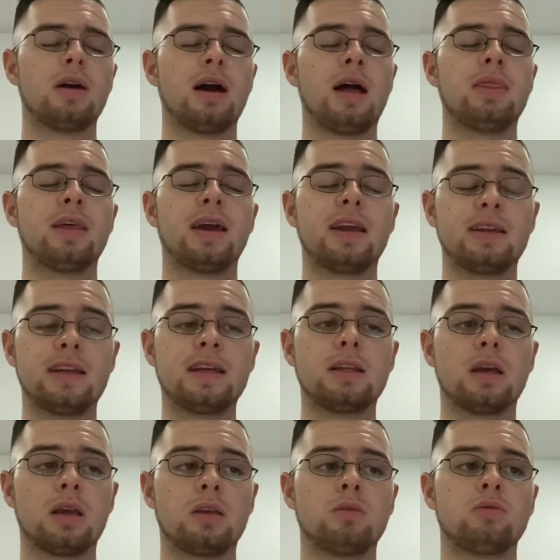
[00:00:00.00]
and they need
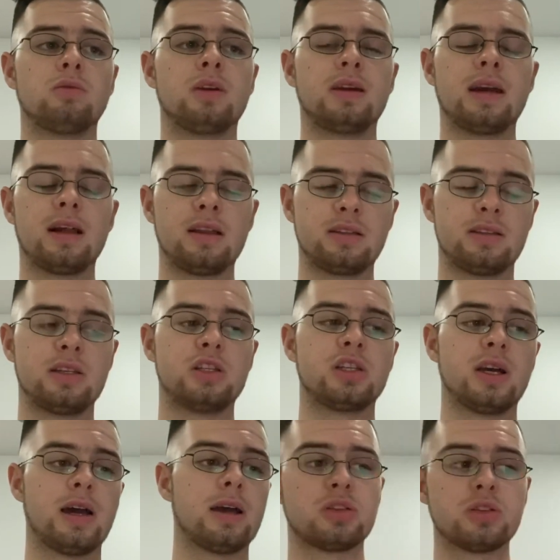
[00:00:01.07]
a reality
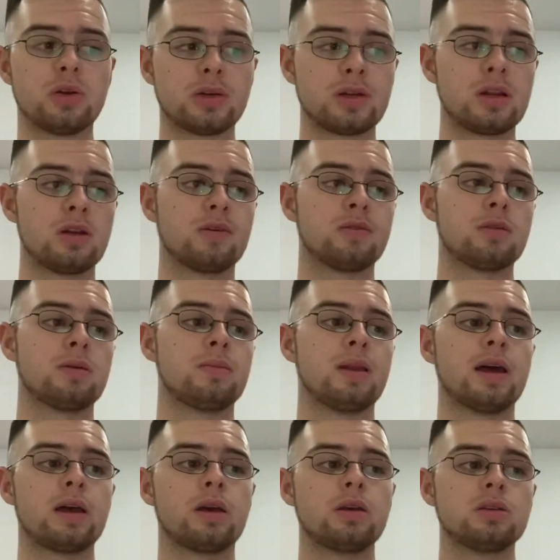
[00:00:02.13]
check. It's not good enough from the
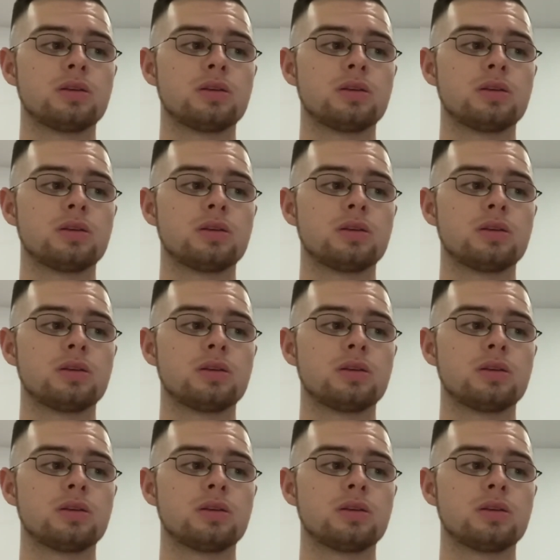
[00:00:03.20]
players,